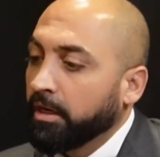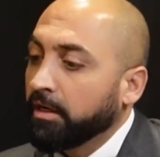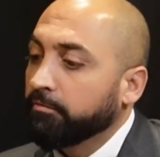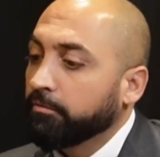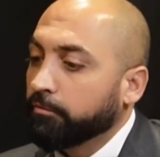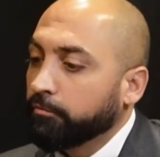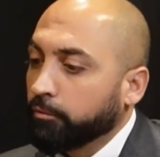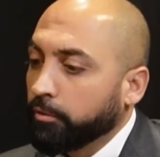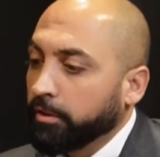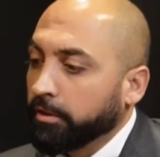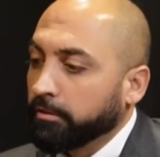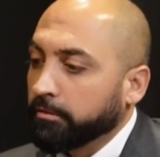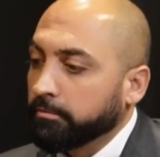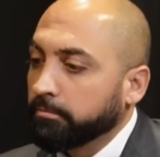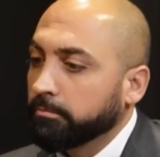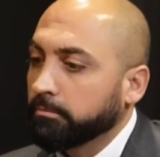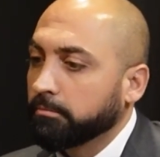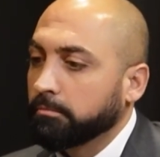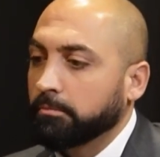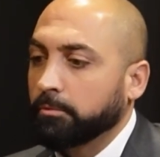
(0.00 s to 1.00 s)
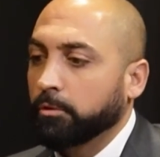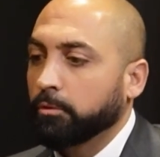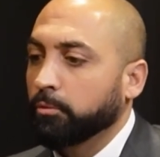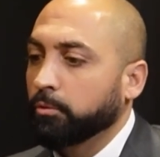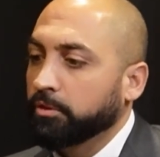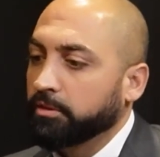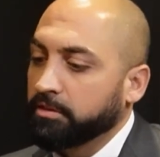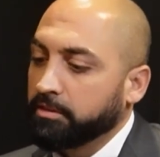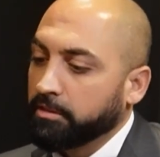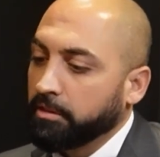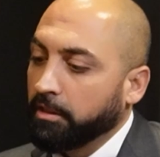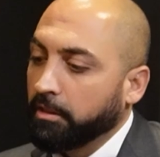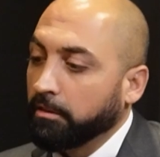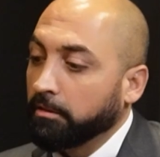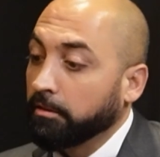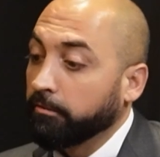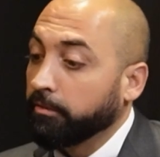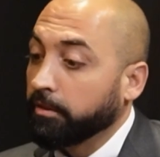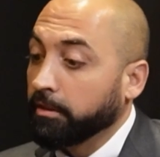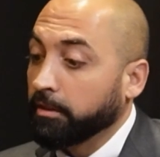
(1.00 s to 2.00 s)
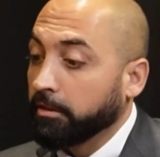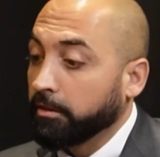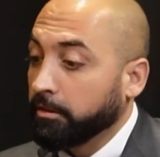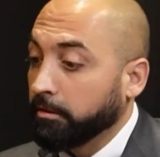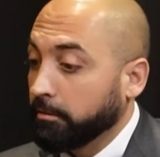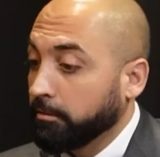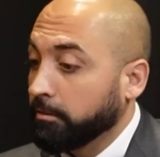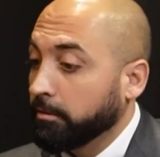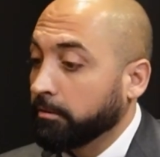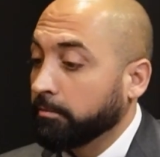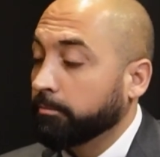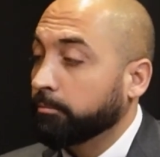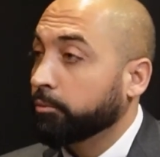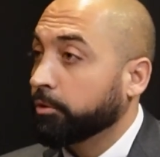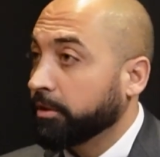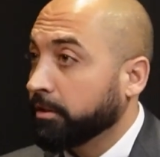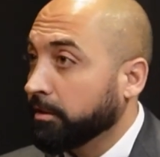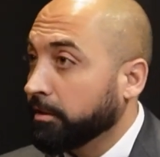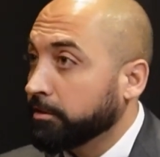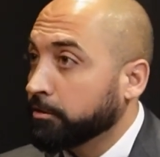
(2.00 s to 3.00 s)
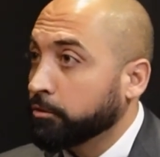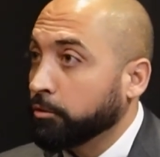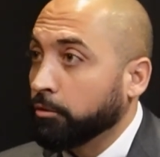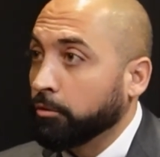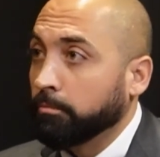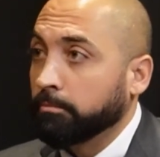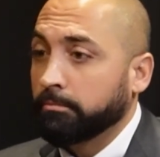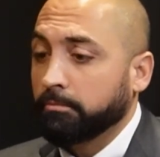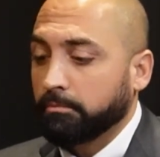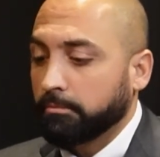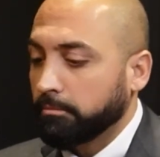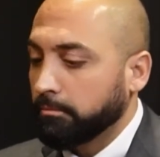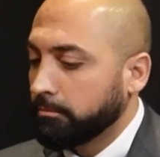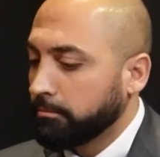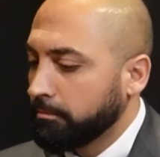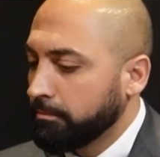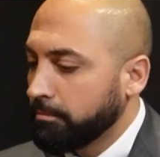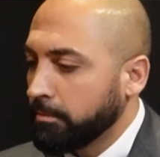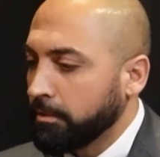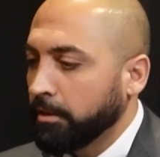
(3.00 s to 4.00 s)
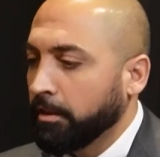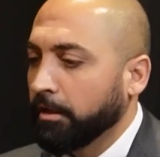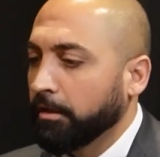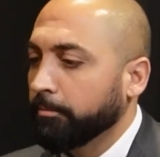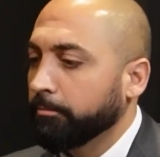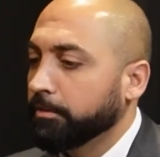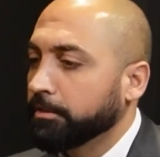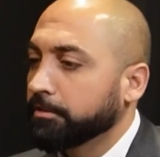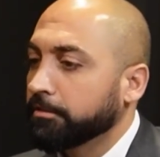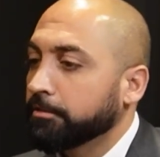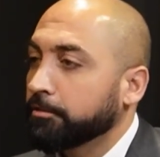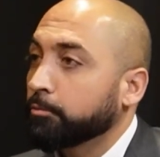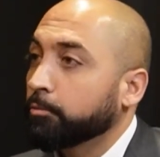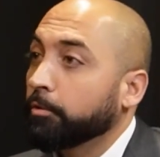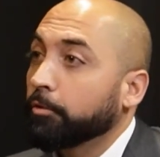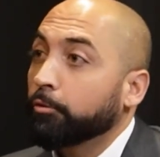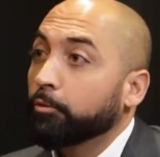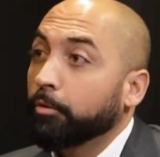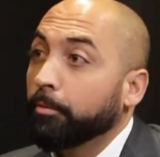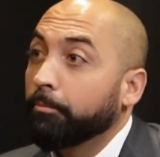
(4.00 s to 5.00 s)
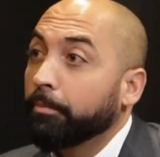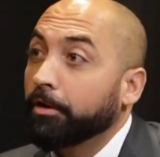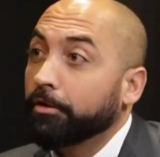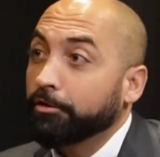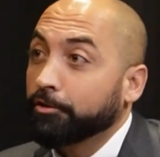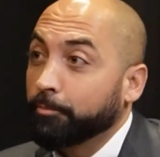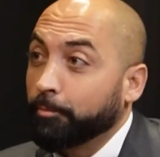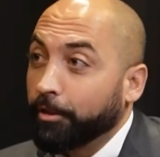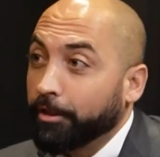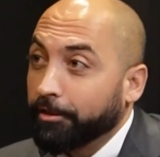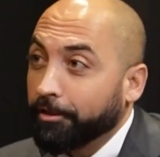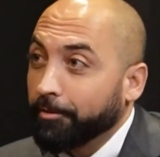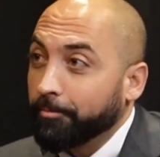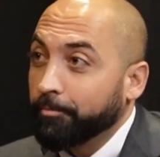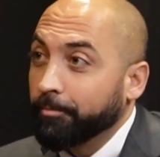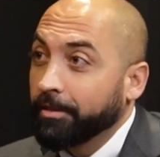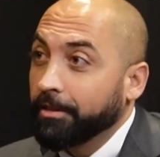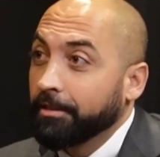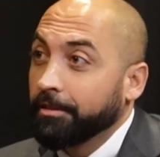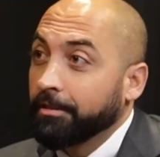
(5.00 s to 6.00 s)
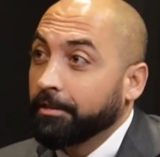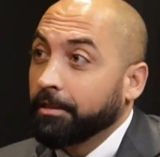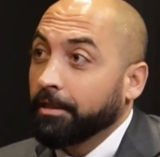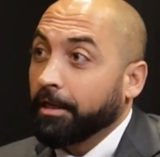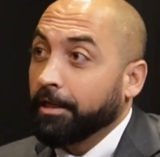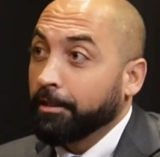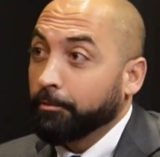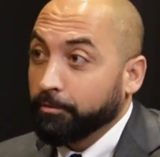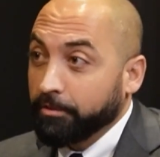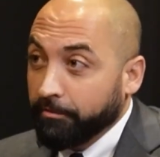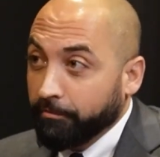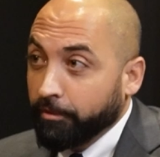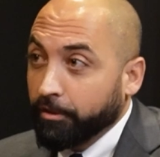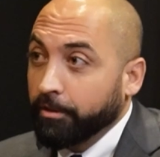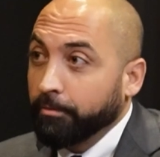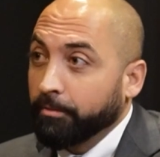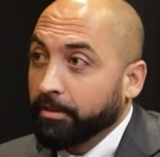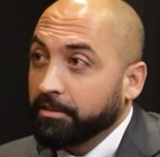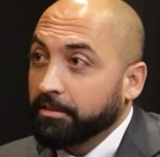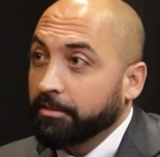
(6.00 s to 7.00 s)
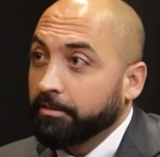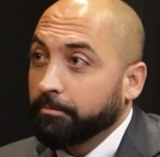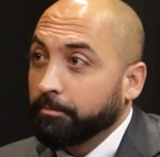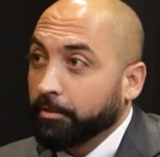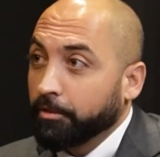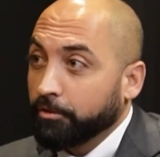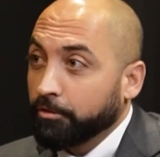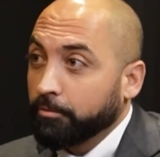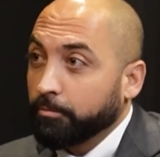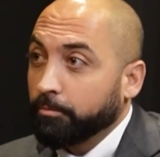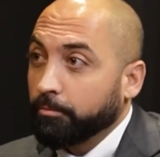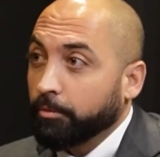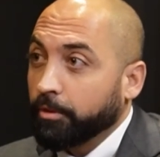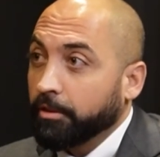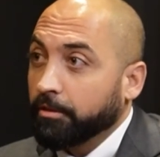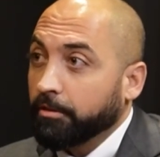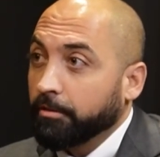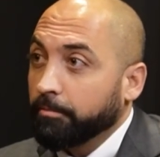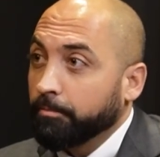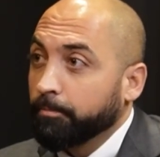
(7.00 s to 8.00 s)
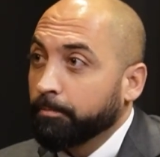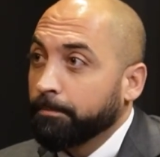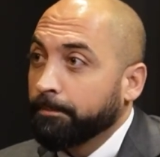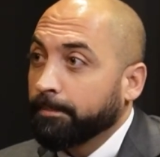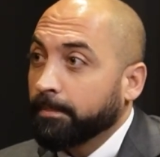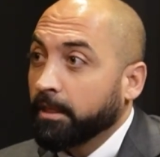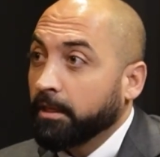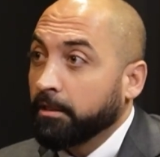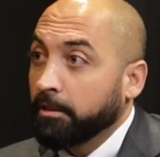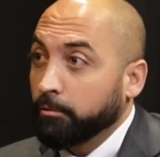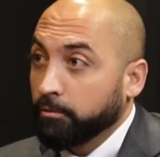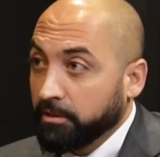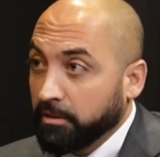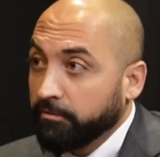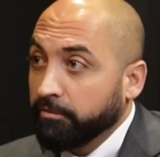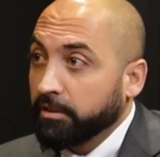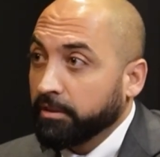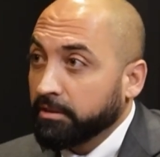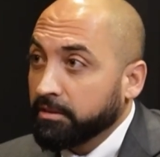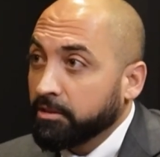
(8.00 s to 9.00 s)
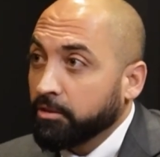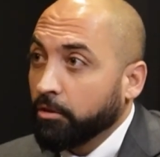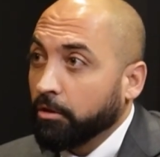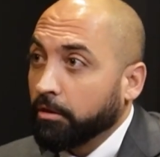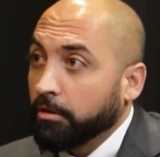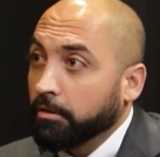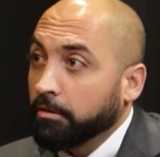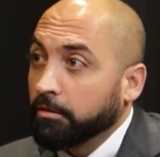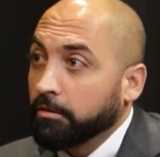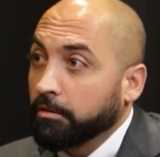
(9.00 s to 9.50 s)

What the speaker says: I have a friend who was living in a pretty nice home, had a business, went through a marriage breakup, and it was a very messy marriage breakup, and he was living in his car.